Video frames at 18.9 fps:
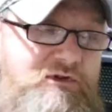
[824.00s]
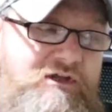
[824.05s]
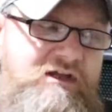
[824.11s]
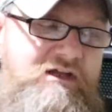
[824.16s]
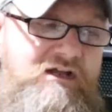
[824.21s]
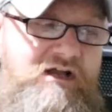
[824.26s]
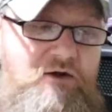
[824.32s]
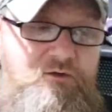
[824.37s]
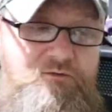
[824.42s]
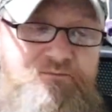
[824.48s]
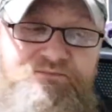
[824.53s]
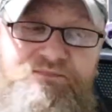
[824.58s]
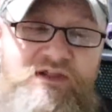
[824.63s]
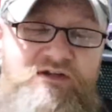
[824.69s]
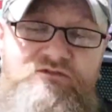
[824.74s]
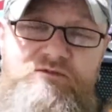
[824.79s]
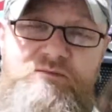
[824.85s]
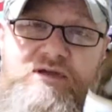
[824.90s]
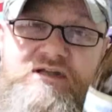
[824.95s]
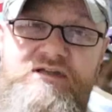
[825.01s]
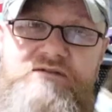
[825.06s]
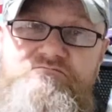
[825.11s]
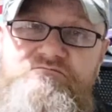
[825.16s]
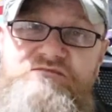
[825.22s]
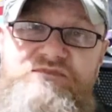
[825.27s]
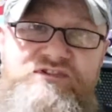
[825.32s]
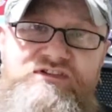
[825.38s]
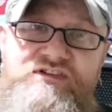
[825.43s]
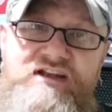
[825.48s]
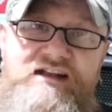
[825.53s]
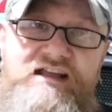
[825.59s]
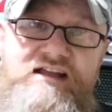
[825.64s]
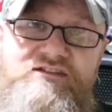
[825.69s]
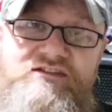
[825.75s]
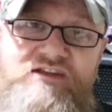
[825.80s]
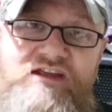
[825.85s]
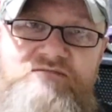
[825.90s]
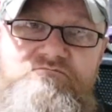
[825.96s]
But there you go. For me, 10 out
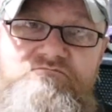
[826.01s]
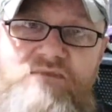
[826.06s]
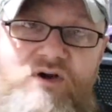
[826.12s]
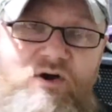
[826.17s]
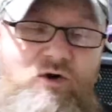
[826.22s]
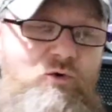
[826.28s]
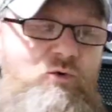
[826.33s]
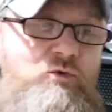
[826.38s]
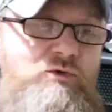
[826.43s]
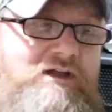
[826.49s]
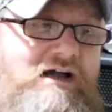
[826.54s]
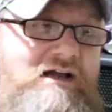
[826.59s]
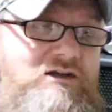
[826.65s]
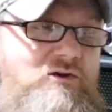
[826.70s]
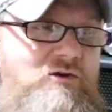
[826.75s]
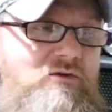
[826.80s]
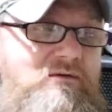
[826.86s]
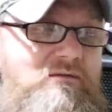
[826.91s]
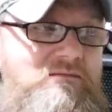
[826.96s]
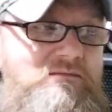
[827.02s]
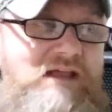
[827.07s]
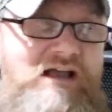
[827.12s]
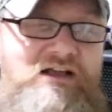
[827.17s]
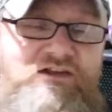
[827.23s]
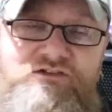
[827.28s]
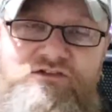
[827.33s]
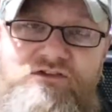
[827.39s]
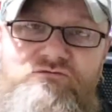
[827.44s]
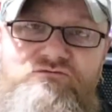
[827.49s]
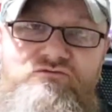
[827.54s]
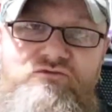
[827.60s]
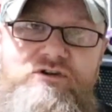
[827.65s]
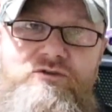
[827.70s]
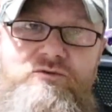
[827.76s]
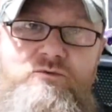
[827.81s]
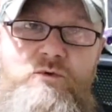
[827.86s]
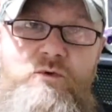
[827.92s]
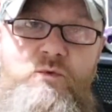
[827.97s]
of 10 all day long. That is a
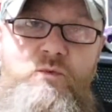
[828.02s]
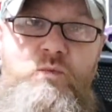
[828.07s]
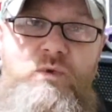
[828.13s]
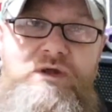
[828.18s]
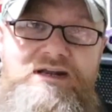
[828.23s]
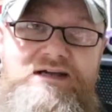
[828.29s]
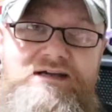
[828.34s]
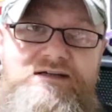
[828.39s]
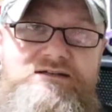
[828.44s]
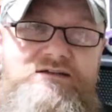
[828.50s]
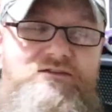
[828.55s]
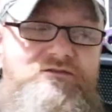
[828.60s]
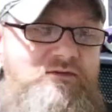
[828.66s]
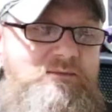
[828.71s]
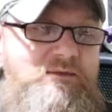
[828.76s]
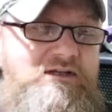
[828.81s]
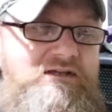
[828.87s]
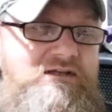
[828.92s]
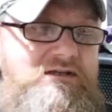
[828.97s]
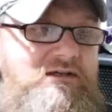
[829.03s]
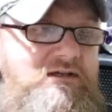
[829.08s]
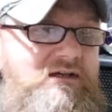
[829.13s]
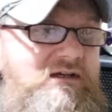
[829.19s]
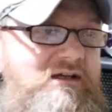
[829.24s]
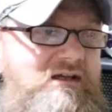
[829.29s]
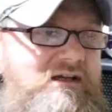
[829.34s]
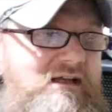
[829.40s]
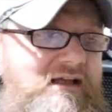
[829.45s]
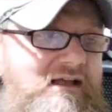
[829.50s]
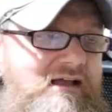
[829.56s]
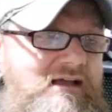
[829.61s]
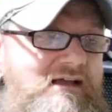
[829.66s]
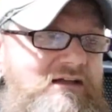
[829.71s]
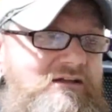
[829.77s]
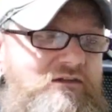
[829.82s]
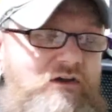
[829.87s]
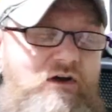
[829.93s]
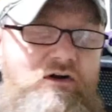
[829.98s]
real winner for me,
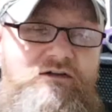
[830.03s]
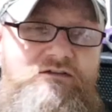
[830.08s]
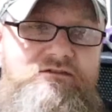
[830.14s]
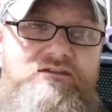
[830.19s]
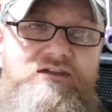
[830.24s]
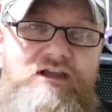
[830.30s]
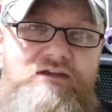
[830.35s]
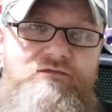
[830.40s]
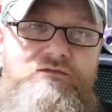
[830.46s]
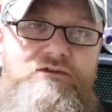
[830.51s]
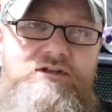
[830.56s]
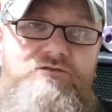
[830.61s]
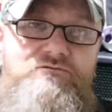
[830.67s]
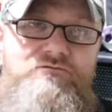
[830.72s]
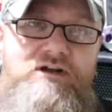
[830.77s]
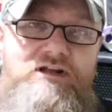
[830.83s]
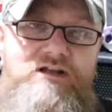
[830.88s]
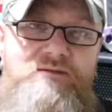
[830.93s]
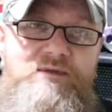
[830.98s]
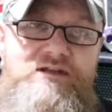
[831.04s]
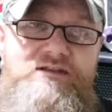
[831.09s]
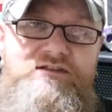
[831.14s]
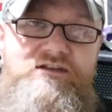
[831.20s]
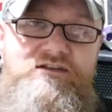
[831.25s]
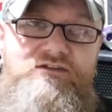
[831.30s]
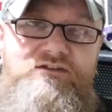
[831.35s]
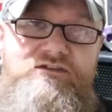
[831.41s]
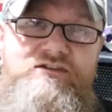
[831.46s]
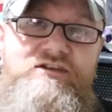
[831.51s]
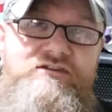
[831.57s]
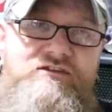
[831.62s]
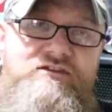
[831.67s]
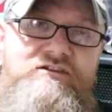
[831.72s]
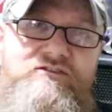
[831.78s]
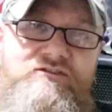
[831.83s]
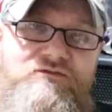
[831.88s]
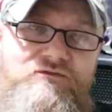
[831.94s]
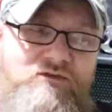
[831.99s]
and I definitely recommend this. This
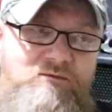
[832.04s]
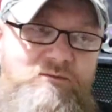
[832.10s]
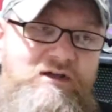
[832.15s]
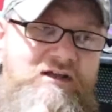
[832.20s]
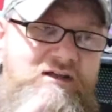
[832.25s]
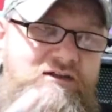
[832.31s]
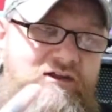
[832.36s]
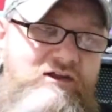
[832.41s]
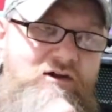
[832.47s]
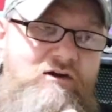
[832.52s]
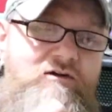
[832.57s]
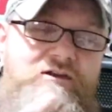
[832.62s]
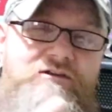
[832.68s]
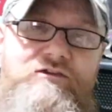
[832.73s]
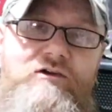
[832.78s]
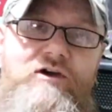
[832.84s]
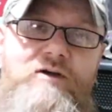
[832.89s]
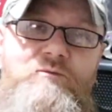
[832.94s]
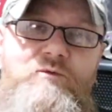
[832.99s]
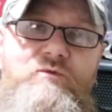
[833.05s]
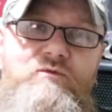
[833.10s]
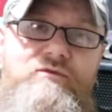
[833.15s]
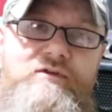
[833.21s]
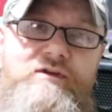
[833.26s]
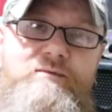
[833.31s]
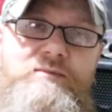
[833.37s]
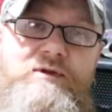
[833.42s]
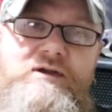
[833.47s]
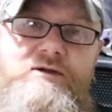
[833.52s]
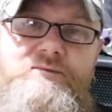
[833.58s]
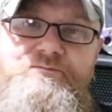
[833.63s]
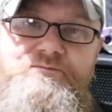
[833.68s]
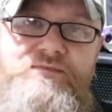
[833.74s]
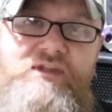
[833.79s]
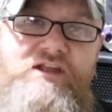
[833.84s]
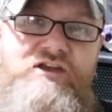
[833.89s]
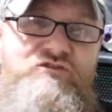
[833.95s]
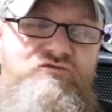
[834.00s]
is, for me, the archetypal witbier.
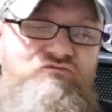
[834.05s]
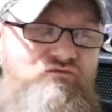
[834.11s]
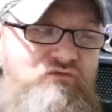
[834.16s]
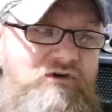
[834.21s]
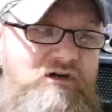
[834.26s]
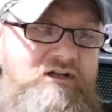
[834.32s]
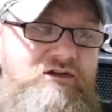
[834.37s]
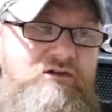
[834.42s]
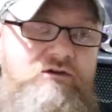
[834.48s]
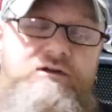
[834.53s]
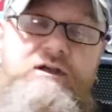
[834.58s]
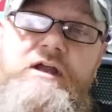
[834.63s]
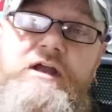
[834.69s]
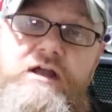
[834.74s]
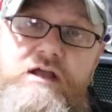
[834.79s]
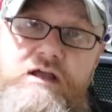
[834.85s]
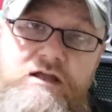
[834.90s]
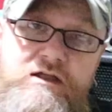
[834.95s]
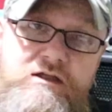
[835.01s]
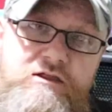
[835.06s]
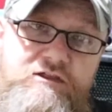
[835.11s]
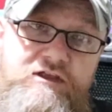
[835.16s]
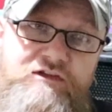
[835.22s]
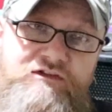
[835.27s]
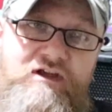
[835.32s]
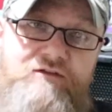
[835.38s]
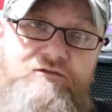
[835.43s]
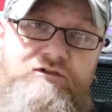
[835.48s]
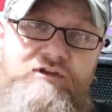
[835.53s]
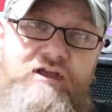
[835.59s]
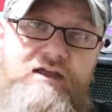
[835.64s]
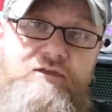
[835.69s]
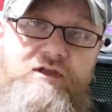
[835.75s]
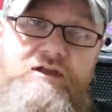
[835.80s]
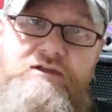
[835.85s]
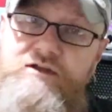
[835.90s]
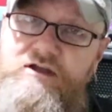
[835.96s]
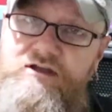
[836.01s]
It's really good. There's others out
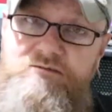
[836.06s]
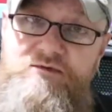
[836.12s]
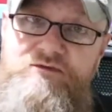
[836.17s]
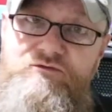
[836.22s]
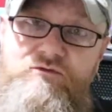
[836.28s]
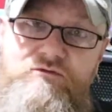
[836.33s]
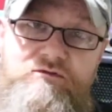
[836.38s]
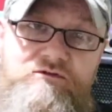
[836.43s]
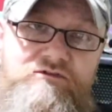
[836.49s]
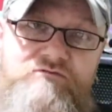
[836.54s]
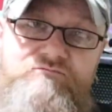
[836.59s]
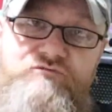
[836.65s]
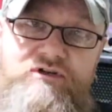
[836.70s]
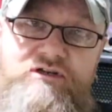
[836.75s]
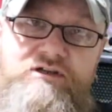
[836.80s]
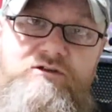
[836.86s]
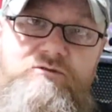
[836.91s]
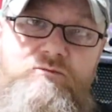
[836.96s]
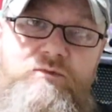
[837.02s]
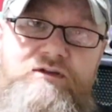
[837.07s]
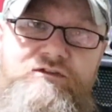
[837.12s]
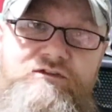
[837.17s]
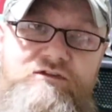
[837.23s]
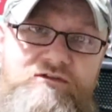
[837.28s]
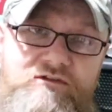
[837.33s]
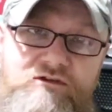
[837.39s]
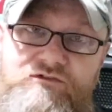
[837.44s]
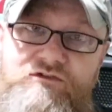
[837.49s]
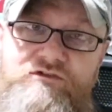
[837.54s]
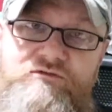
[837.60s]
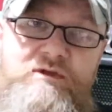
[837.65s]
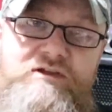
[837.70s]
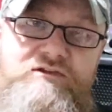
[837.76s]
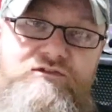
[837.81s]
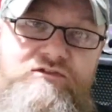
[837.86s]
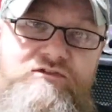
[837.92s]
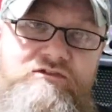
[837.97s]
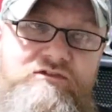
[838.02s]
there, don't get me wrong, some really good ones, as I just
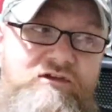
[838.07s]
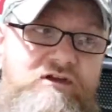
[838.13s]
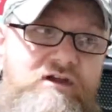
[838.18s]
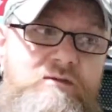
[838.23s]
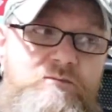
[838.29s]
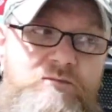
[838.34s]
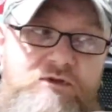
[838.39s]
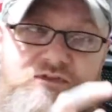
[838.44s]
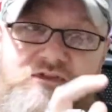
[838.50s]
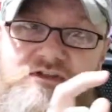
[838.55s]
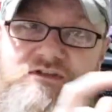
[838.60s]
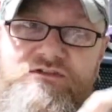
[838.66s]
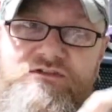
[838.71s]
mentioned, but I